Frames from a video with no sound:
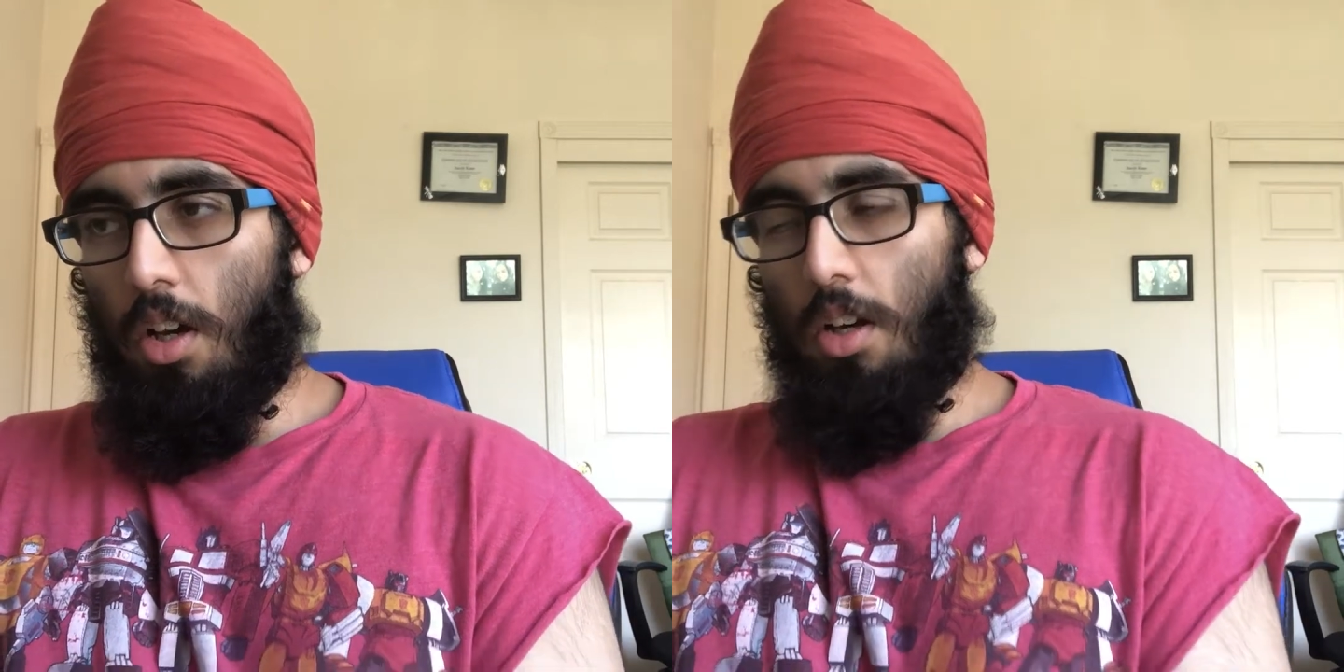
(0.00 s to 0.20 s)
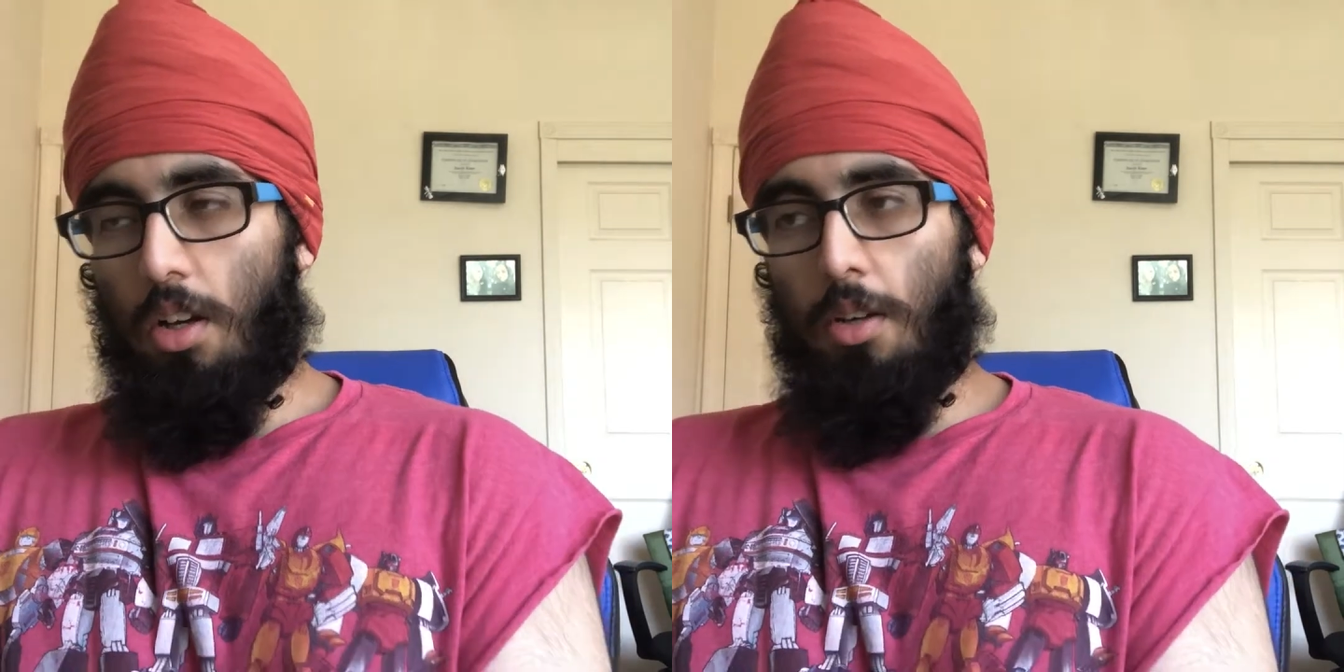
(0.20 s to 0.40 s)

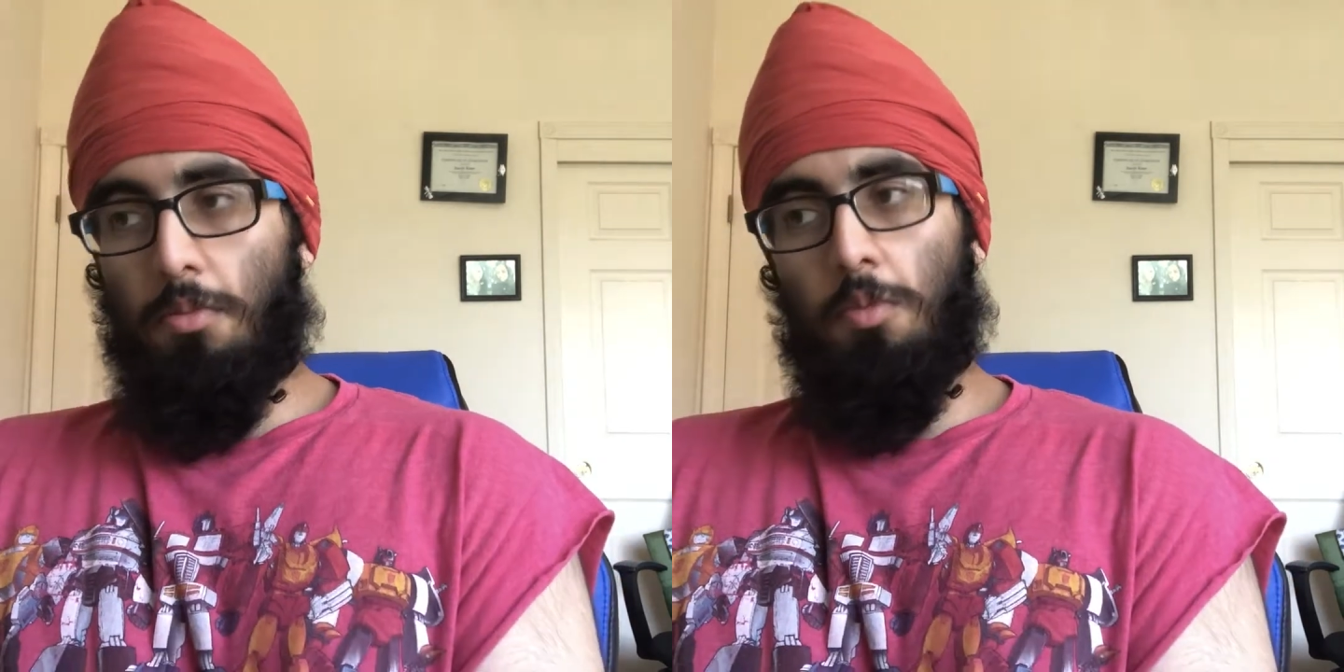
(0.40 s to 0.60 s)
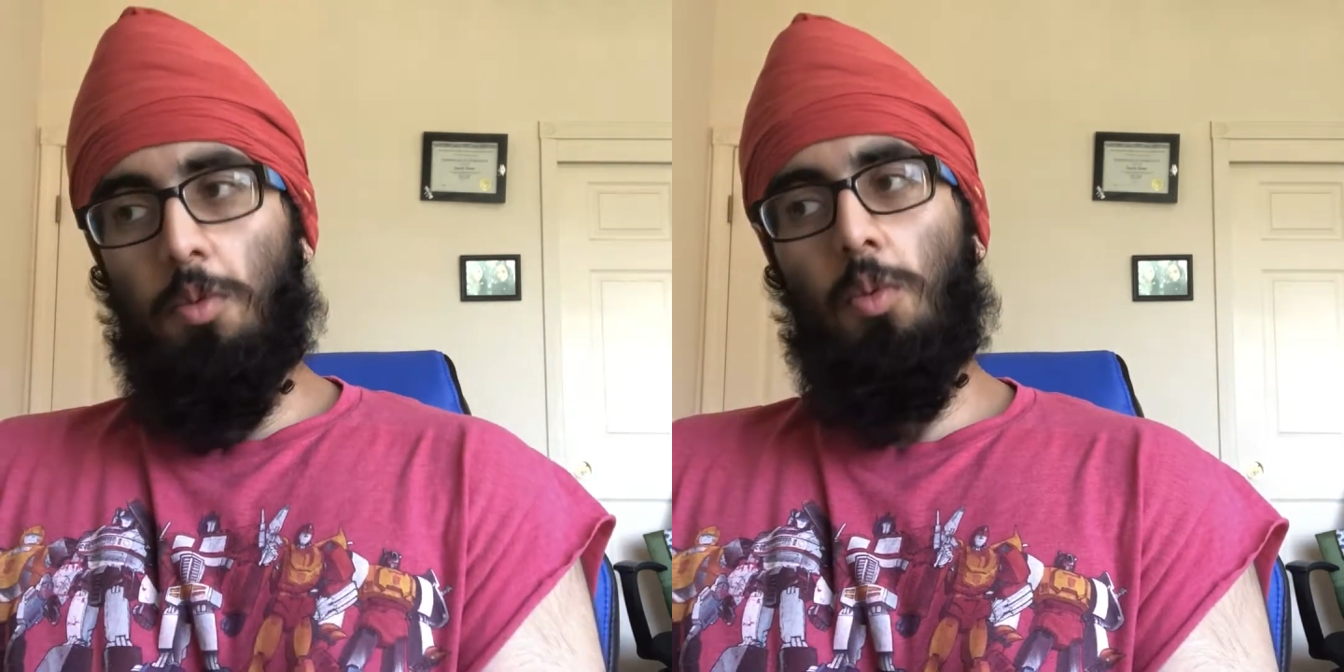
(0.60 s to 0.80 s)

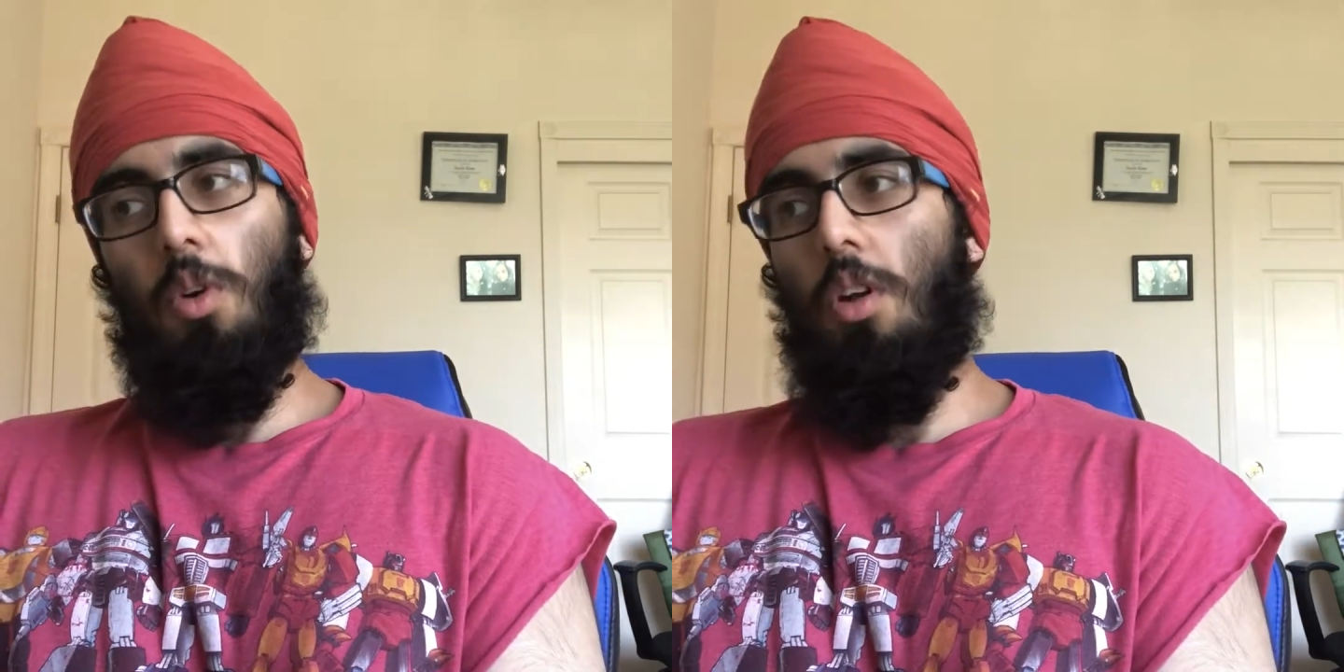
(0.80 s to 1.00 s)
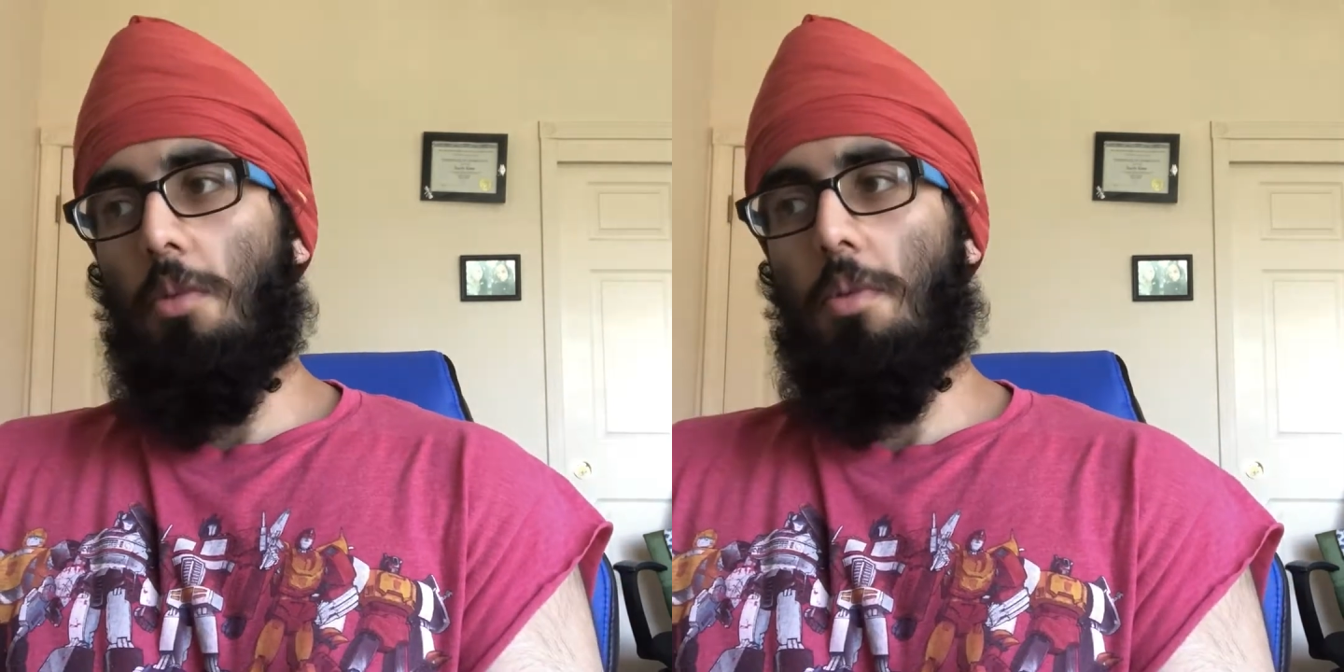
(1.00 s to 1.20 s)

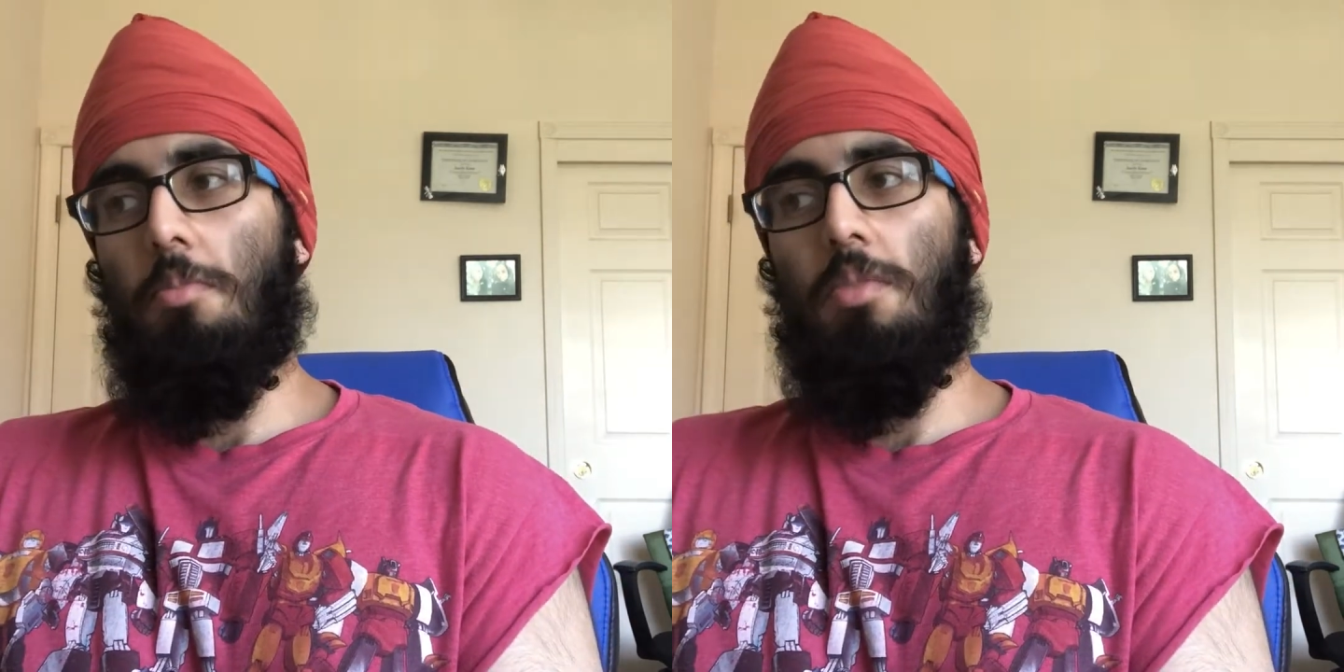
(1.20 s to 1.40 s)
Well, I've been